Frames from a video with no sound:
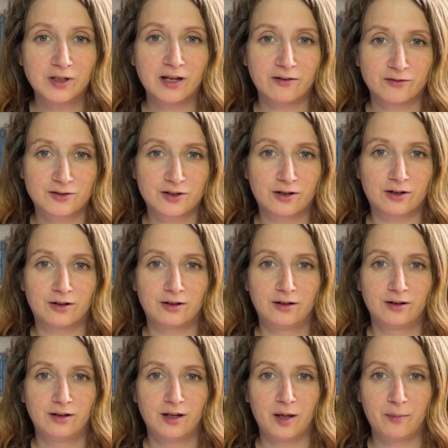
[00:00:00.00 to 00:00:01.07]
after
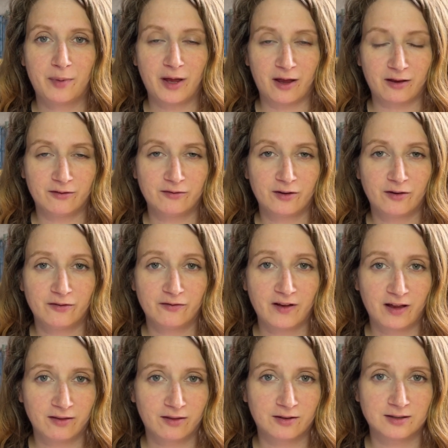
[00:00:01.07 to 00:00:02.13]
her birth, her
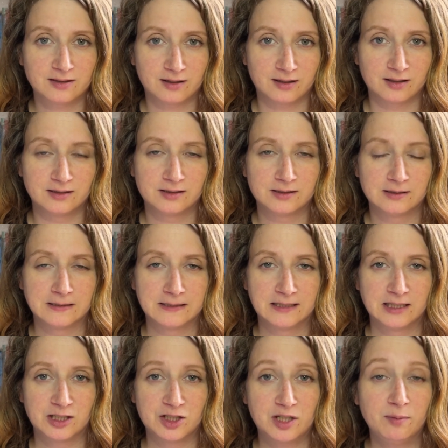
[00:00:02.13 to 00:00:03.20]
father died
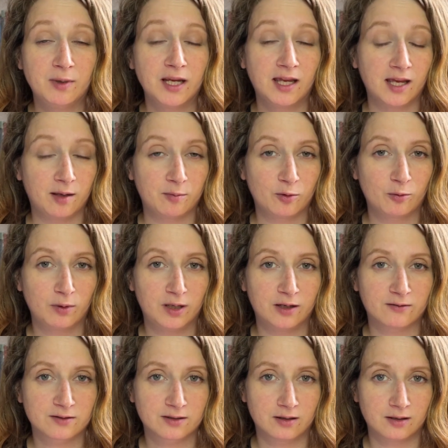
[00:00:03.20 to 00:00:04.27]
and she became Queen
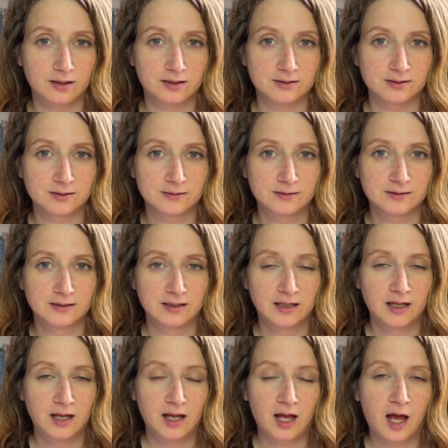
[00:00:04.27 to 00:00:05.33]
of Scotland.
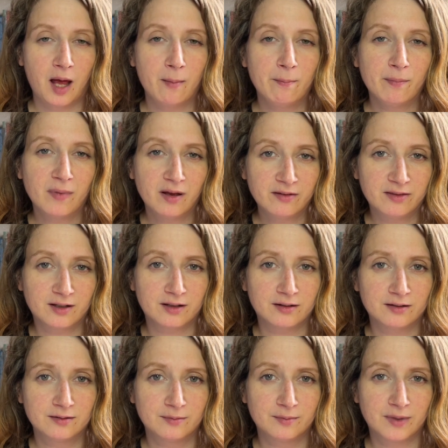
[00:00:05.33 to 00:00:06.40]
Her
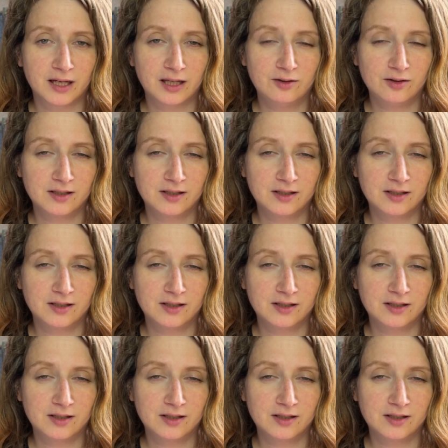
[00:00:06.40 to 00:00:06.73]
mother, Marie de